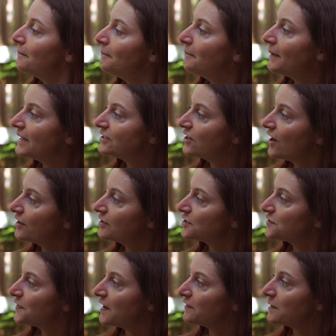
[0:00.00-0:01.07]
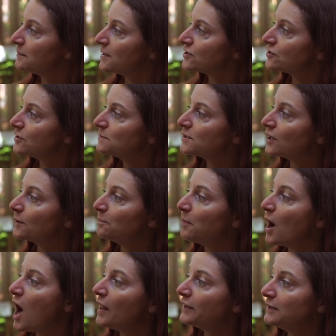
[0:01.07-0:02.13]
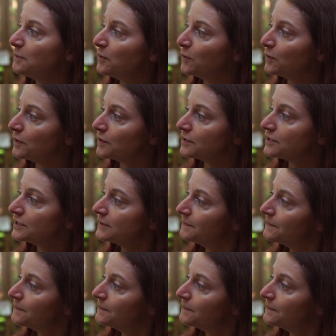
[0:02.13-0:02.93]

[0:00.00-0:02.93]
My daughter's favorite mushrooms are polypores.